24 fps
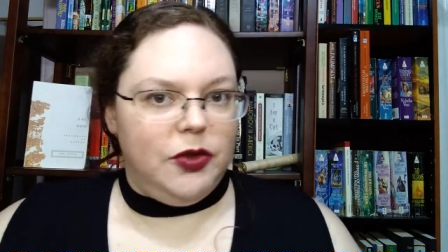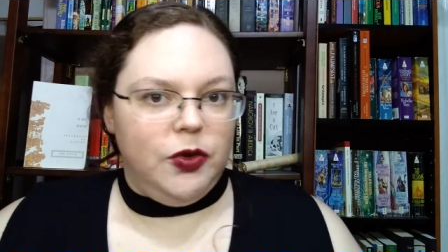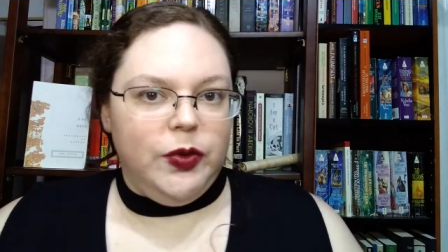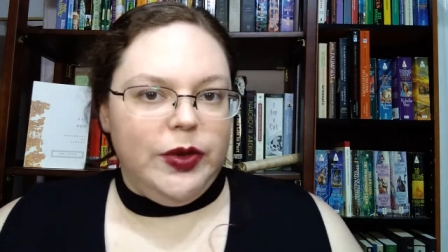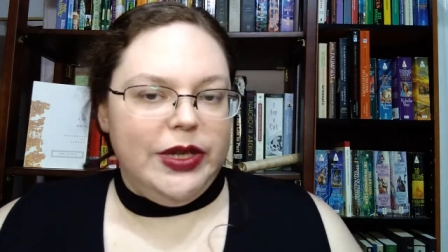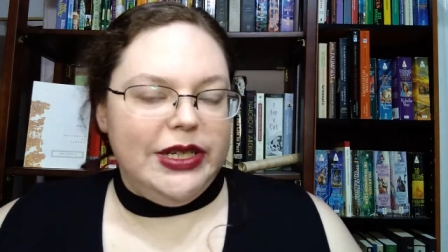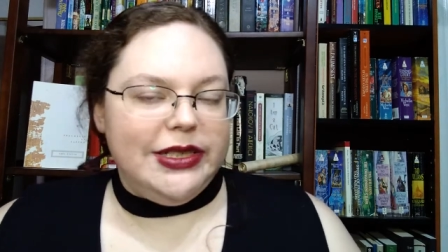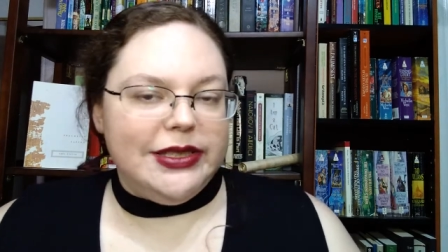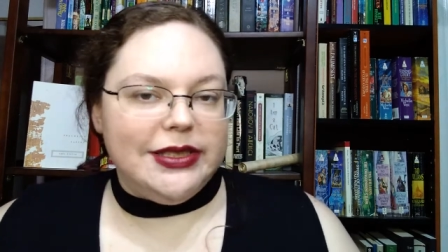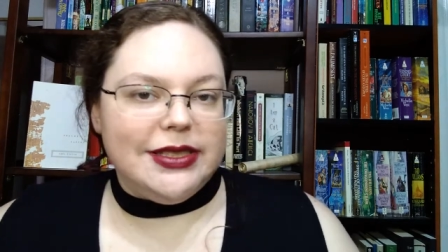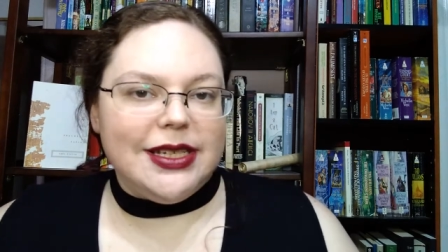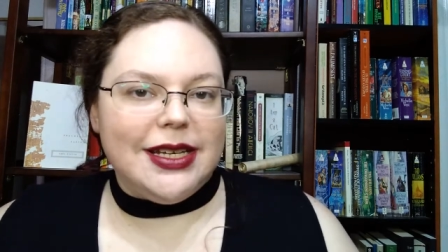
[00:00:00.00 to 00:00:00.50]

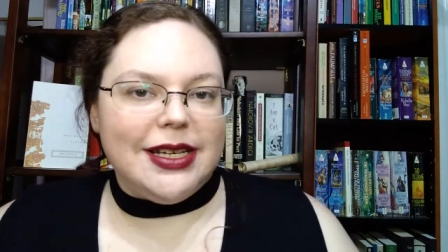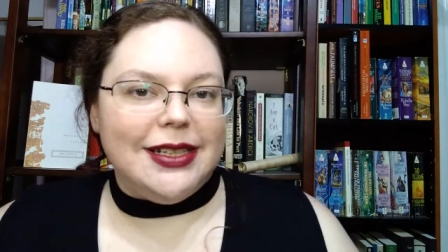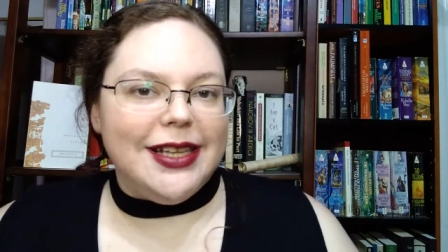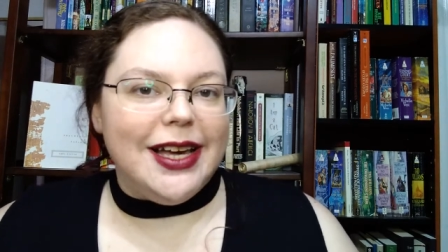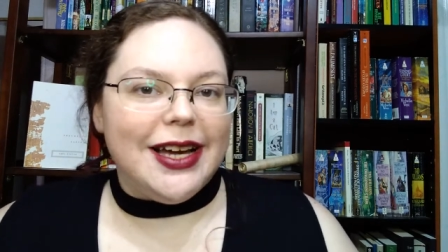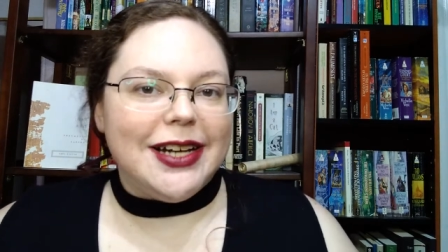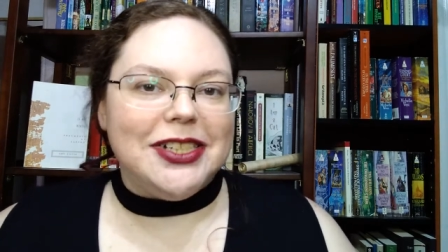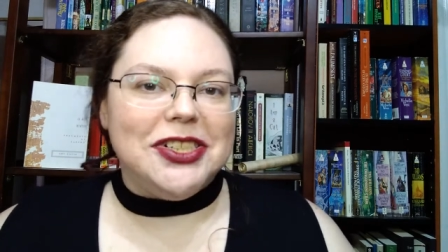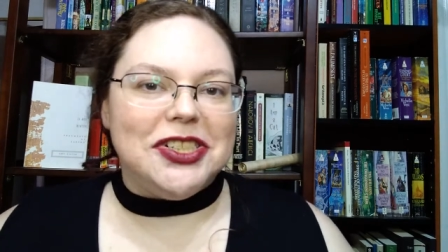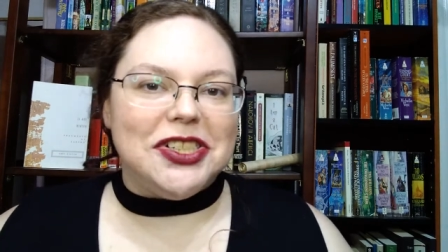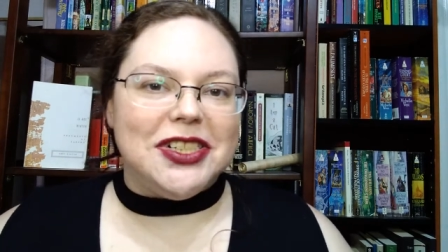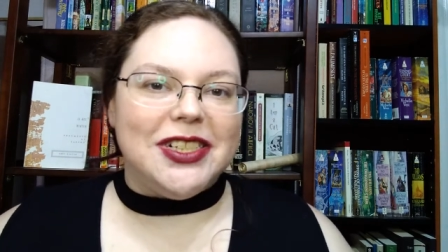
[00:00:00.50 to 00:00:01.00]
Greens
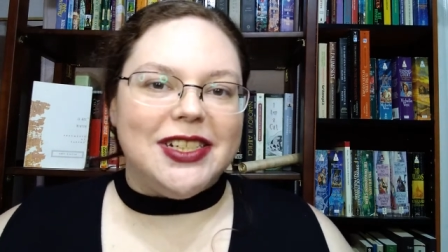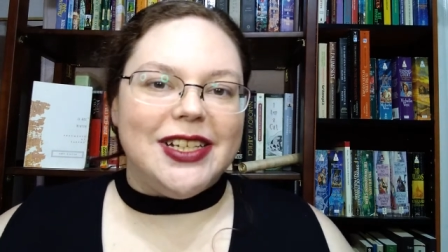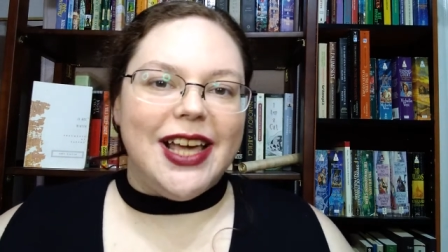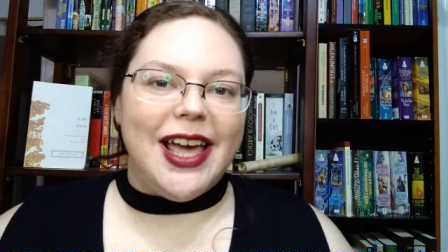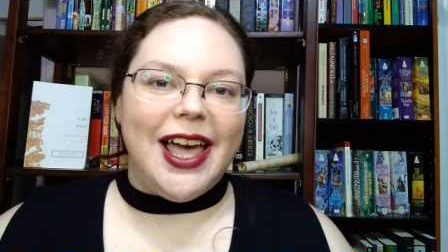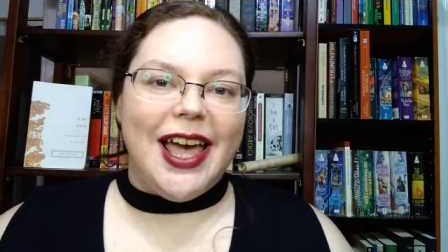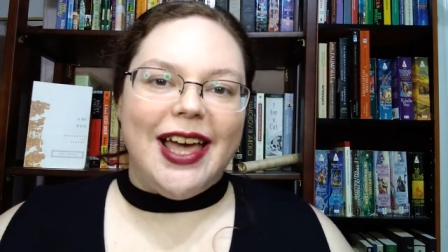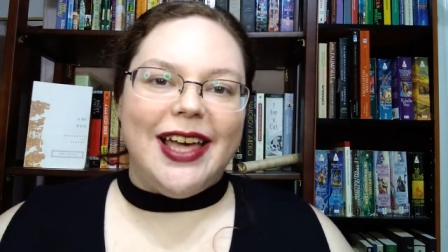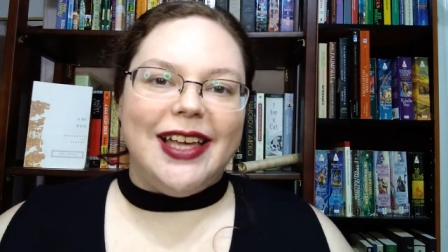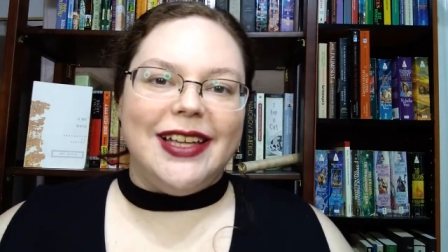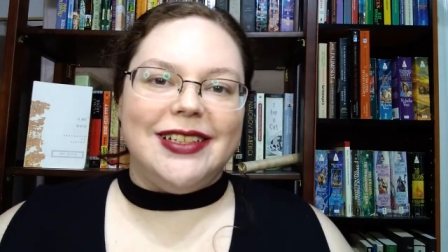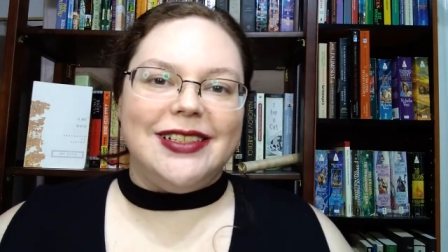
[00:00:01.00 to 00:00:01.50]
collection,
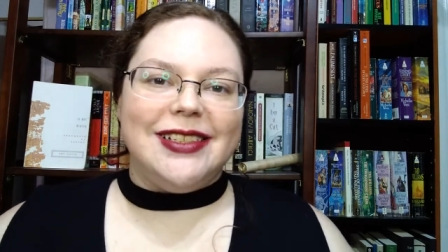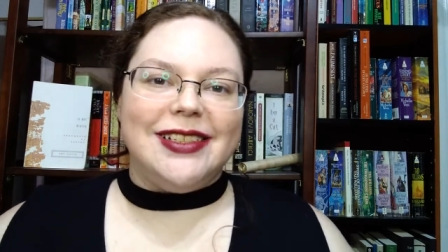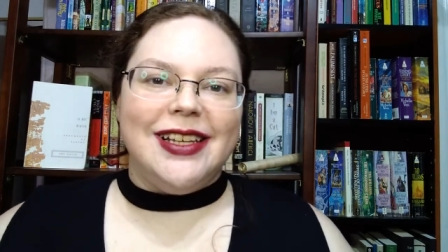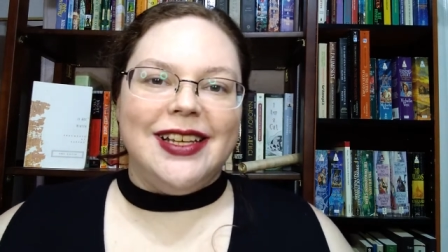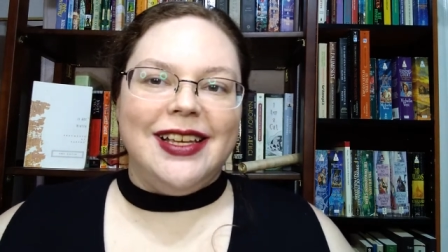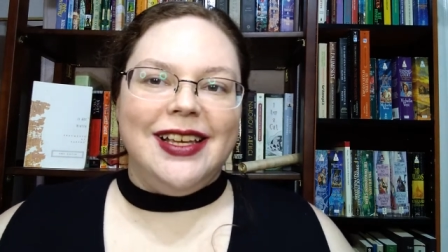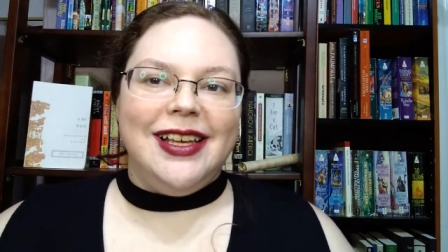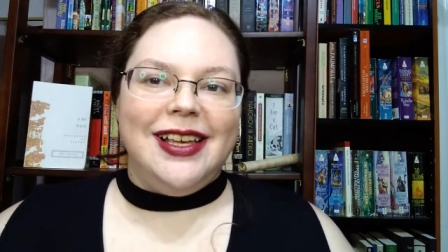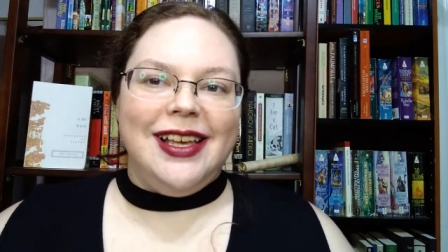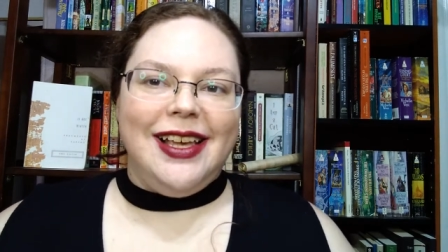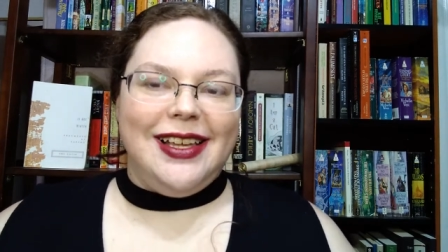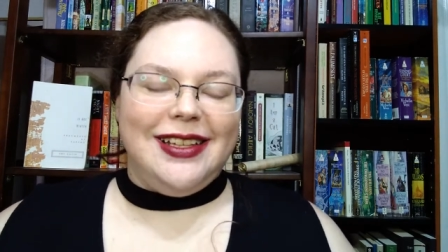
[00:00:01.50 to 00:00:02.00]
and
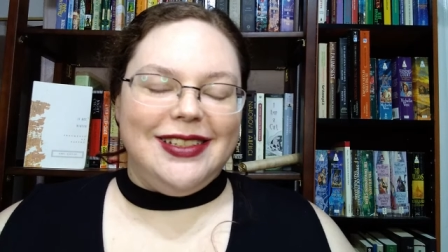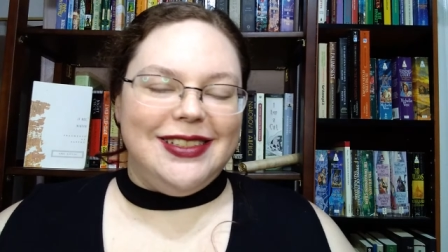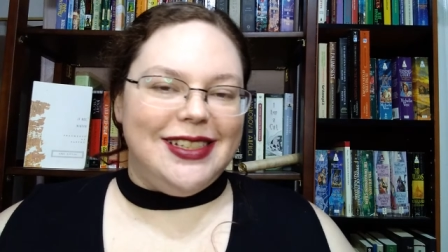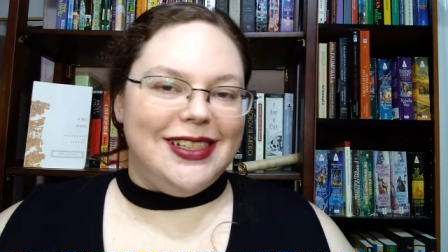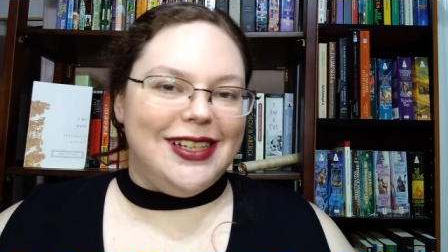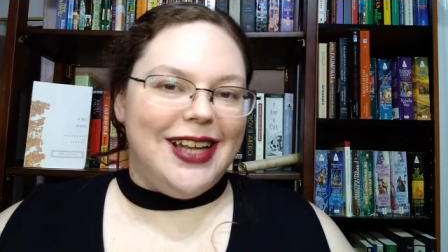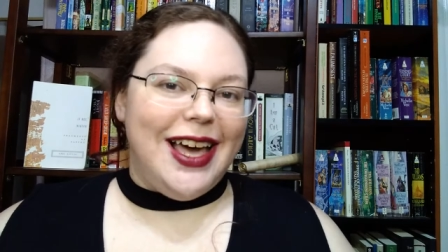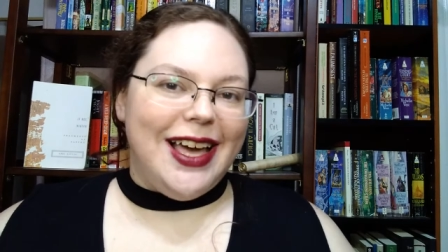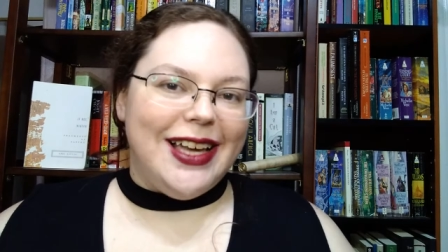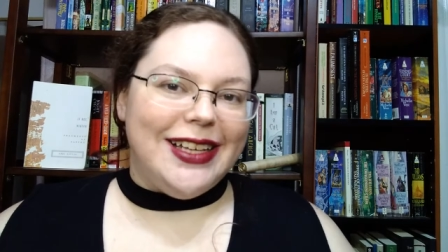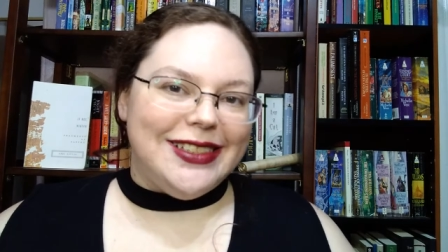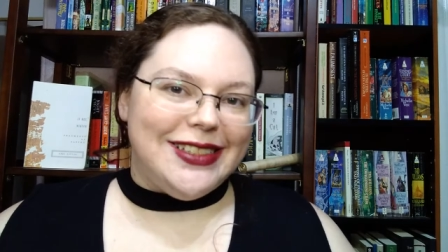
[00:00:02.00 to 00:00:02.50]

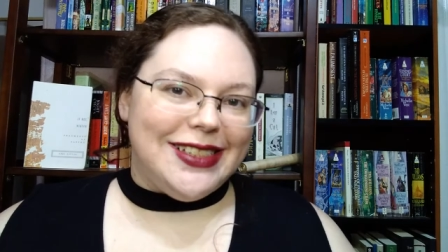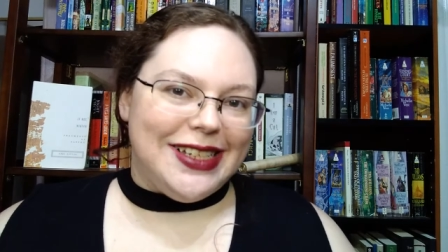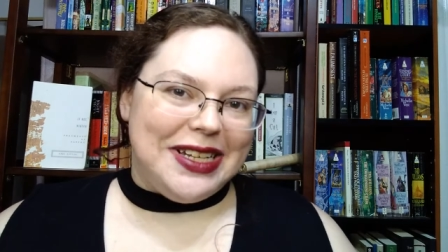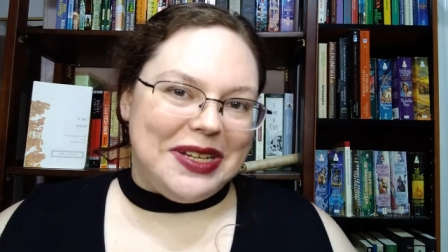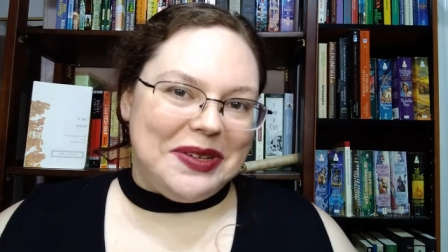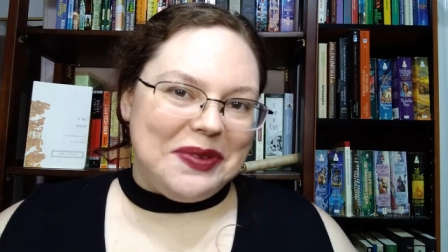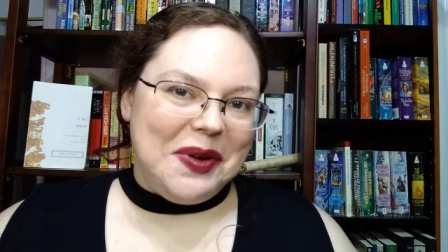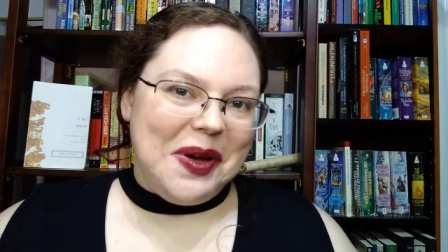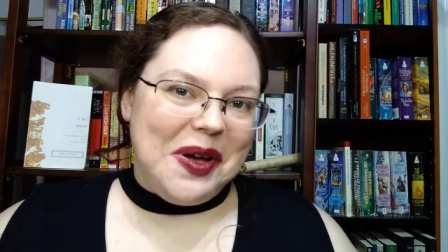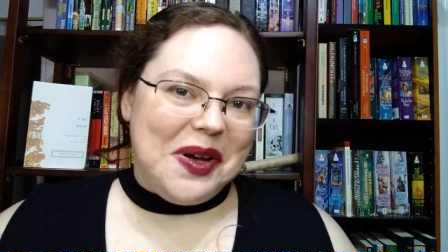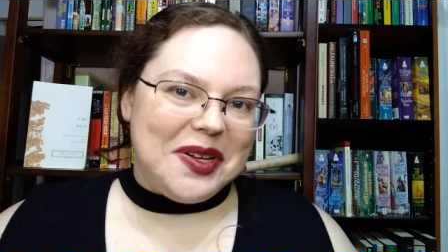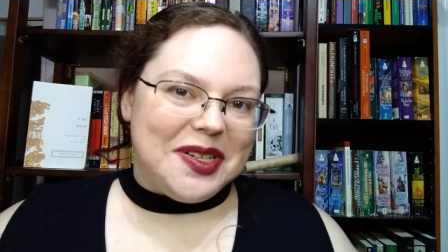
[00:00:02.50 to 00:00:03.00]
denies
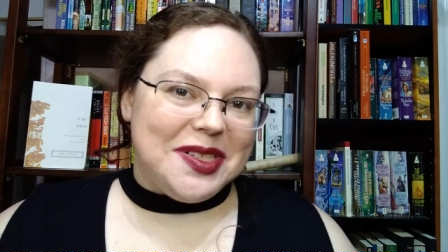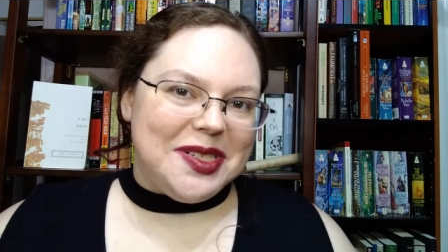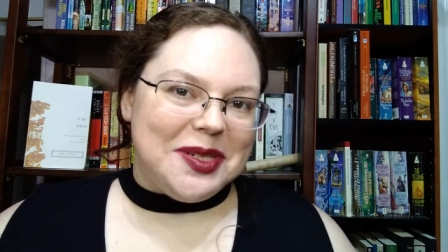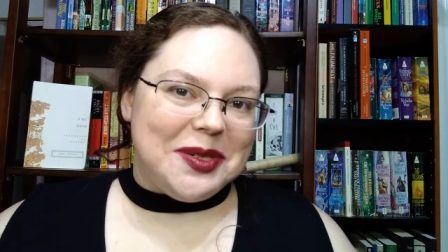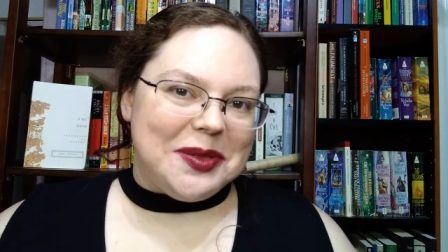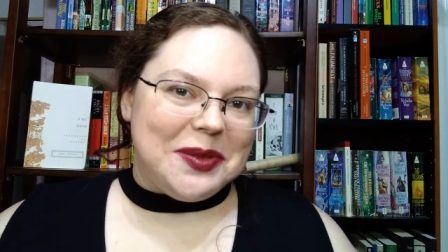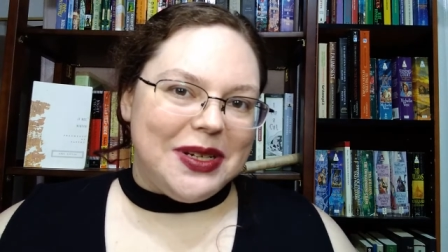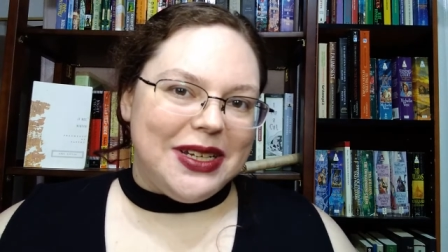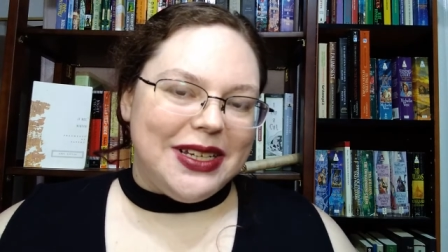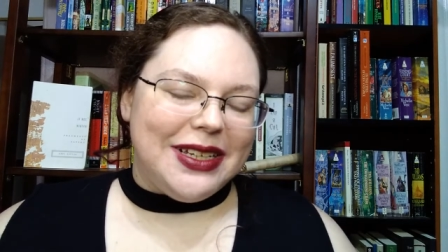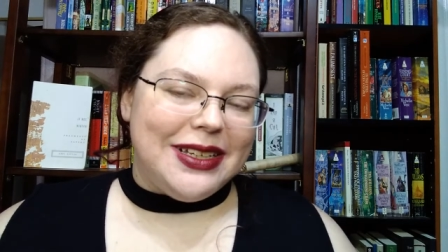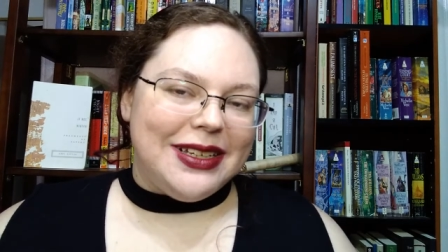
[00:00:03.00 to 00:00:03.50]
any
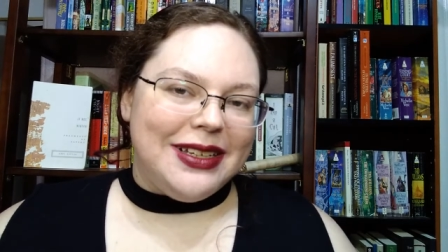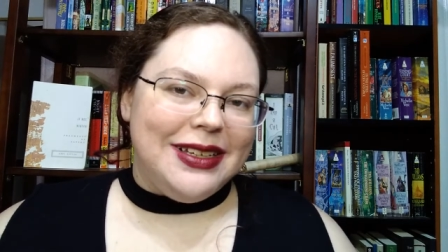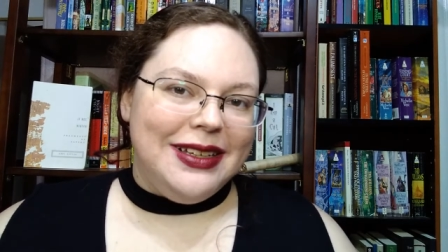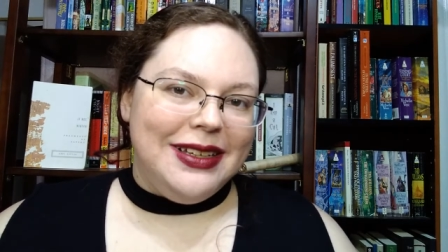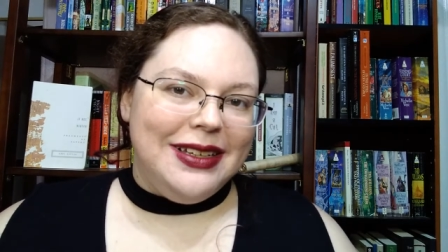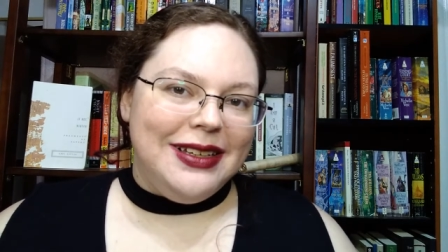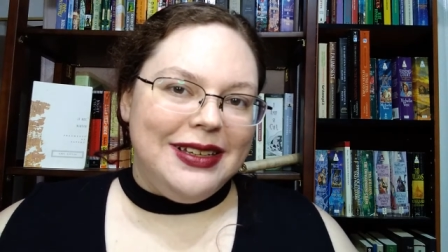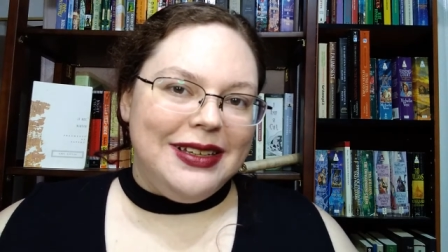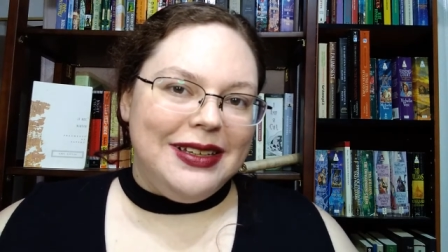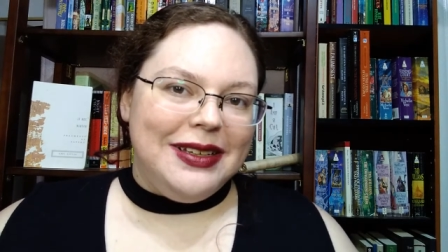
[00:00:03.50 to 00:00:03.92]
wrongdoing,